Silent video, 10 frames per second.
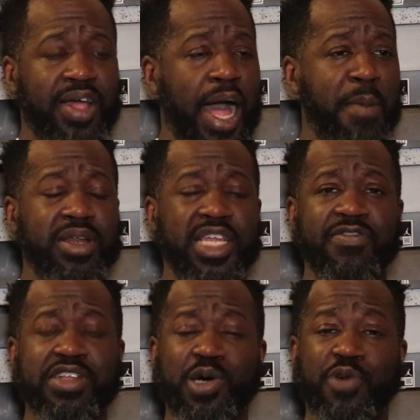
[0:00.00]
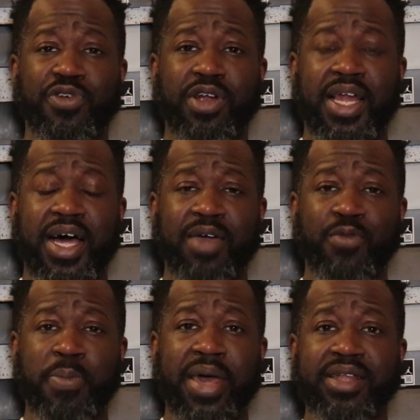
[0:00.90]
I believe it's over a
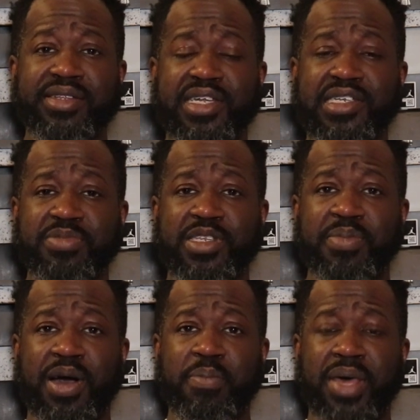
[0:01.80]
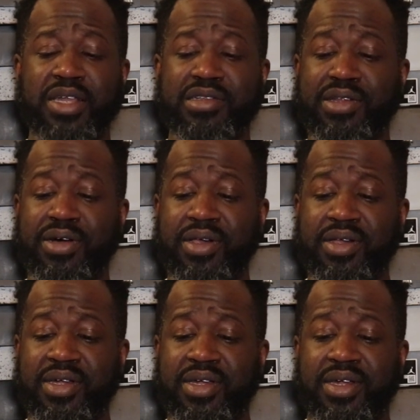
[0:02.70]
line where Megen said something about Megan's
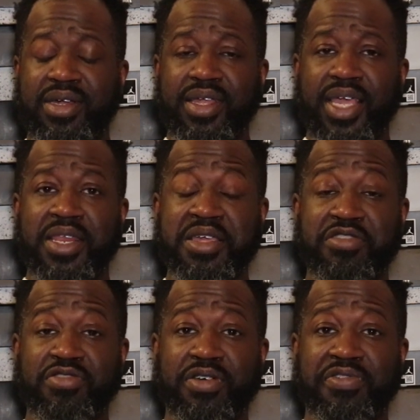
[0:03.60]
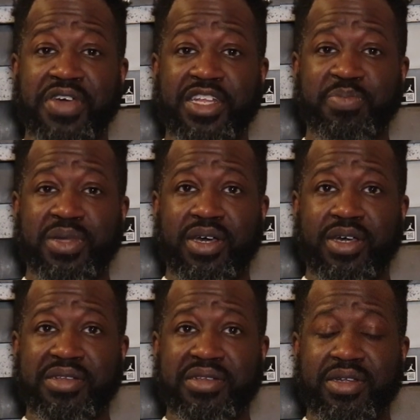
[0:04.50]
Law, and Nicki took offense
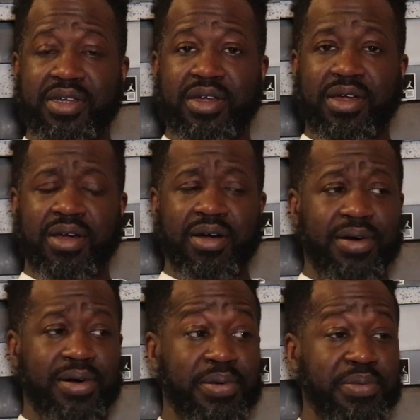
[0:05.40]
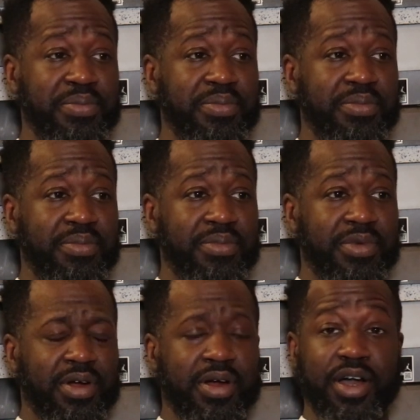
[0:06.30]
because
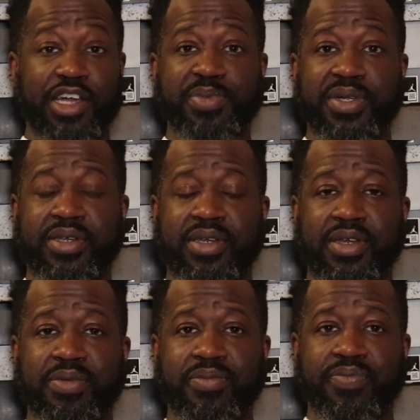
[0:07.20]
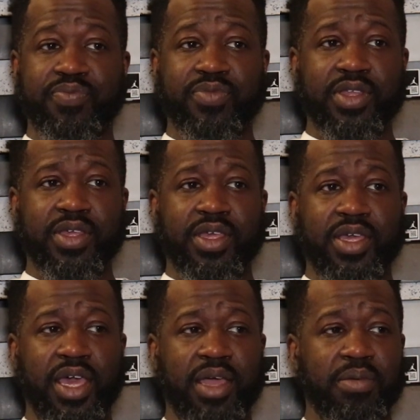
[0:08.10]
her husband
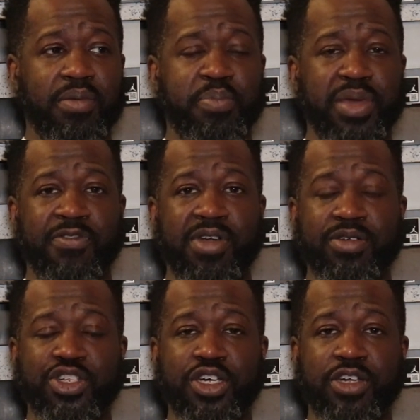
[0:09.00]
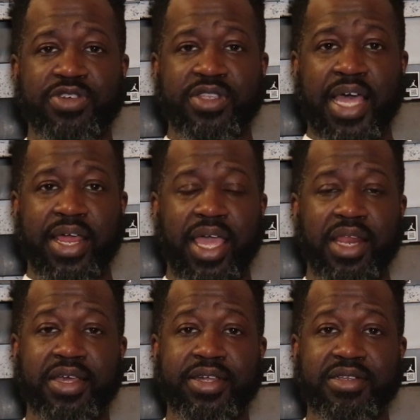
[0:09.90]
can't be around children that
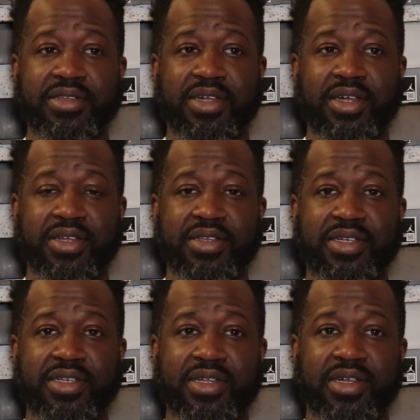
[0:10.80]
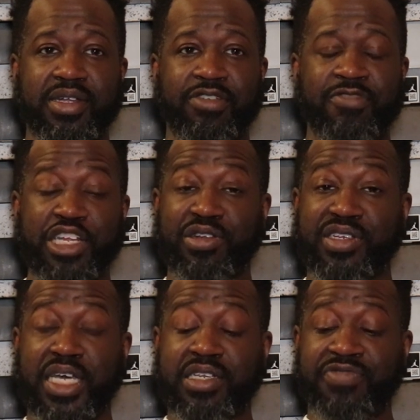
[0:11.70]
ain't his because he's a
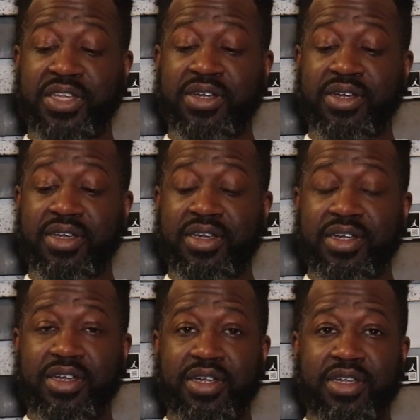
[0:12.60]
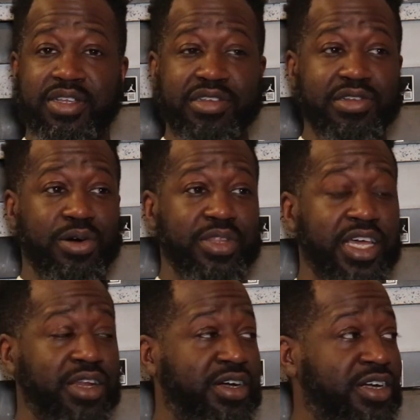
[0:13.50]
registered sex offender. So
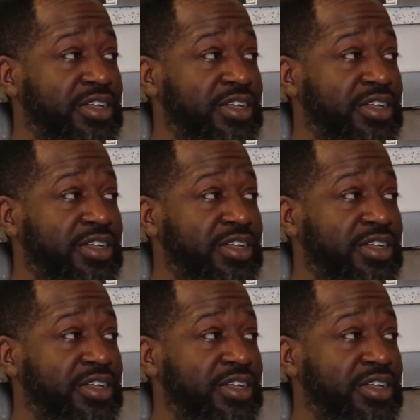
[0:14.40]
then